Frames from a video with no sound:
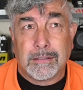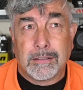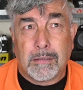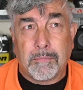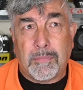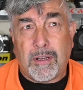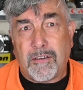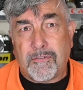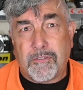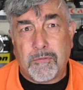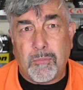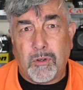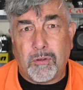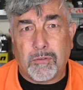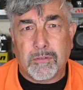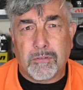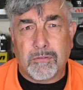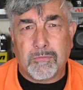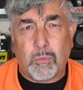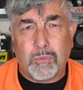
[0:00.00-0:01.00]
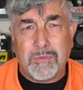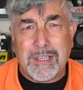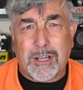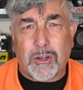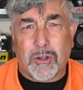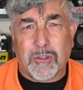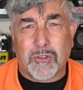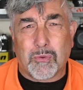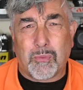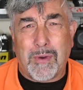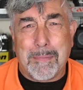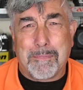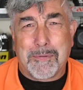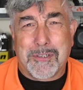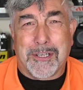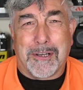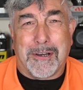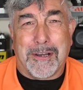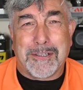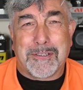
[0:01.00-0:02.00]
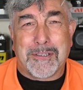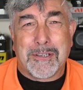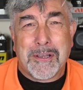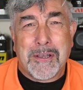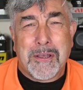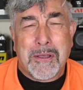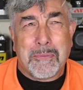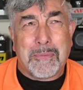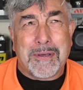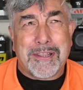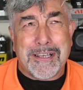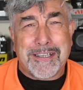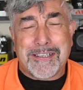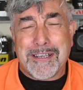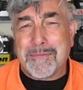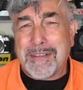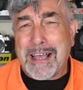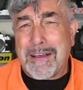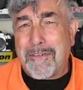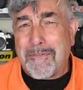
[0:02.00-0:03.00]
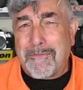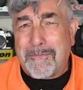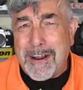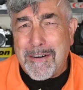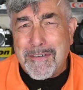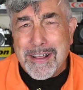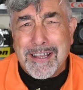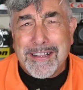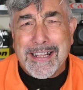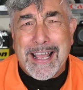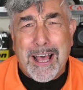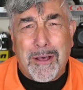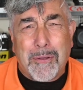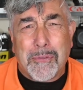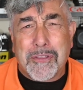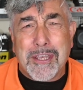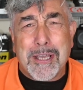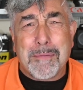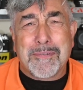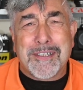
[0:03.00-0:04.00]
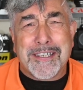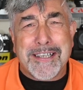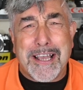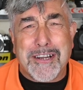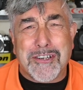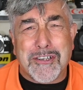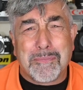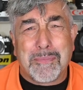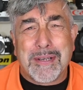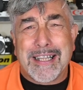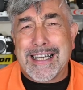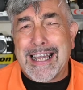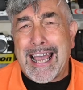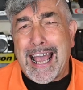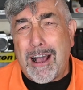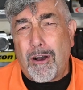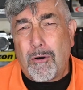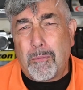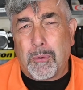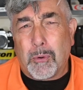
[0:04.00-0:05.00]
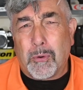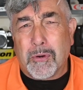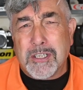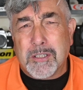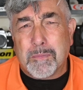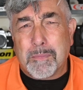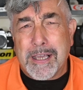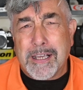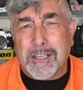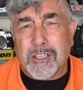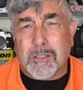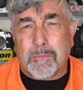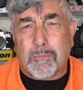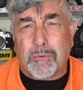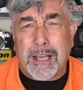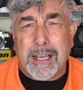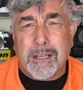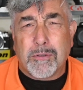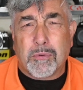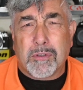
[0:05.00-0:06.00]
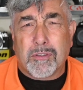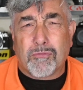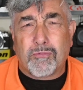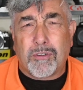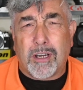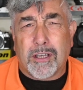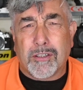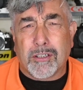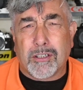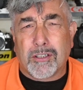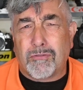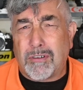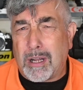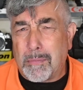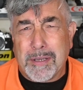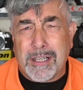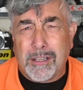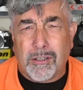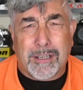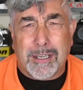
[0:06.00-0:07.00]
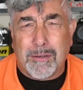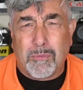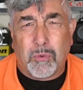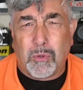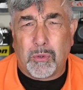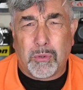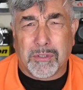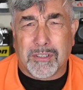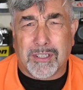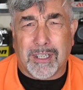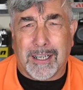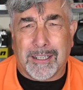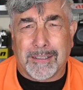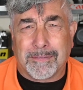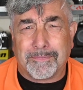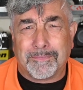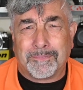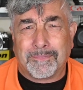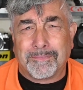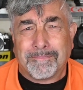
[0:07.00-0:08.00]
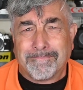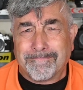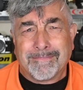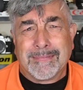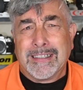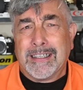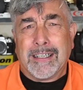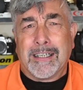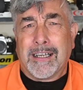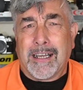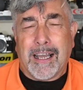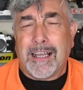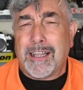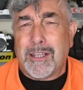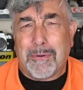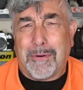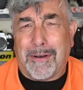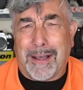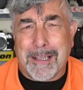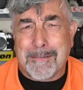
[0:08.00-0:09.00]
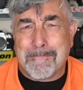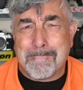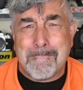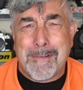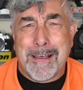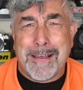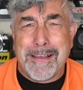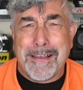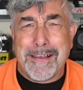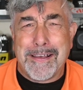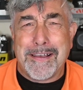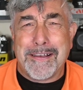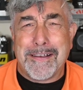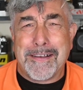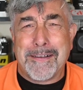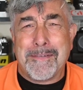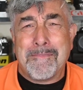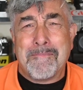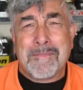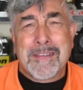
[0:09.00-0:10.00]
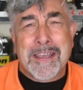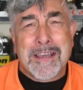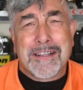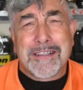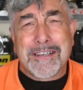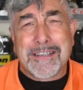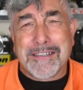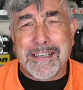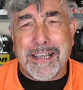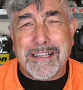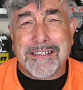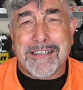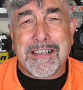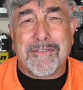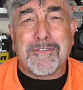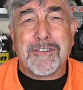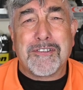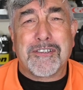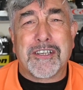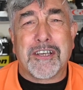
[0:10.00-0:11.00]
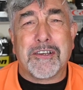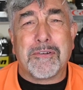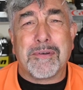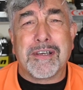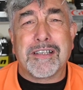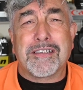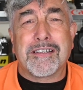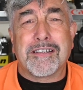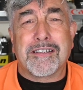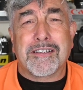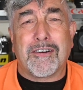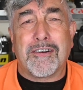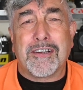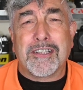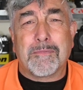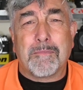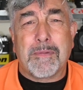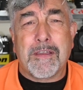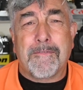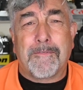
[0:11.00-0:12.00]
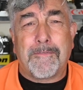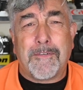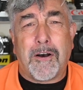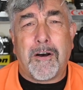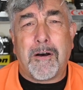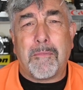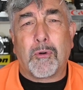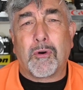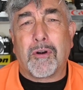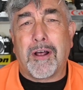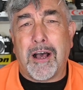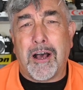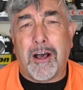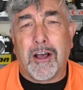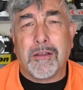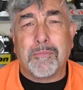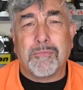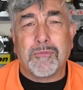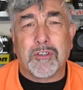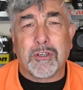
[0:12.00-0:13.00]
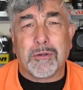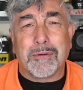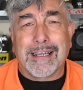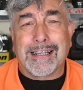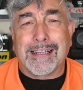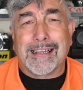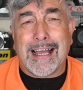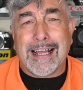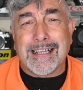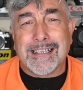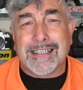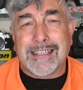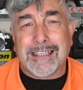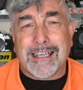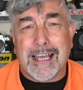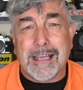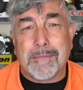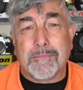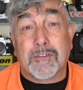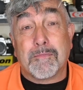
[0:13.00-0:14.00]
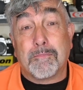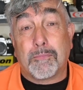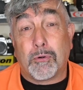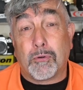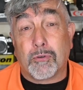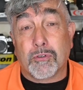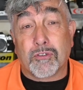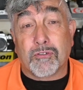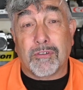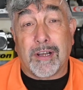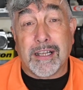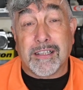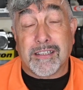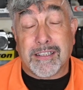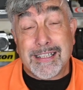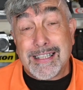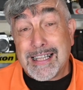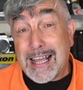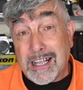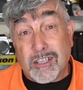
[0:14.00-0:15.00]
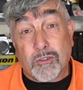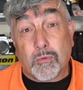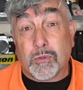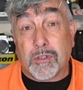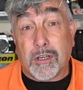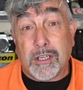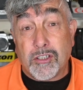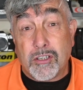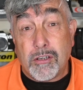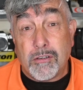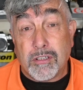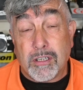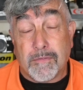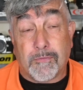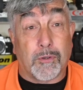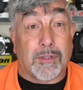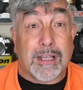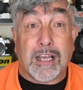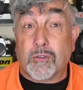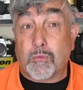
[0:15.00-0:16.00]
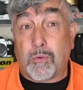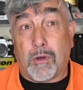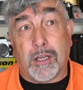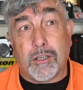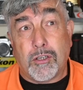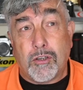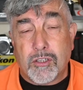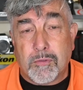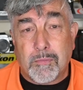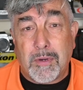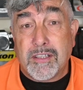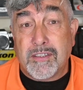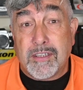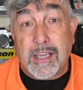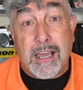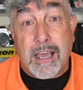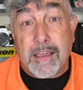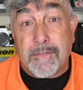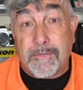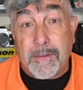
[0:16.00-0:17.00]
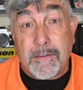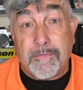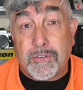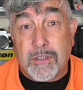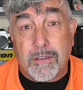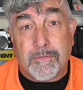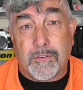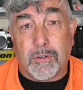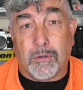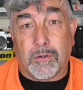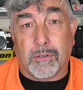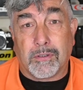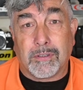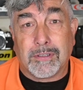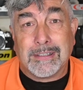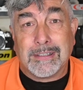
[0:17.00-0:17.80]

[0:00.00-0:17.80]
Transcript: Apart from on Nikon's website, where they seem to have a very unhealthy obsession with cowboys being sprayed with rather grubby looking water. Anyway, the Z7 II is designed to be far more at home doing landscapes and portraits, and that's what I'd use it for. That's what I use my D850 for.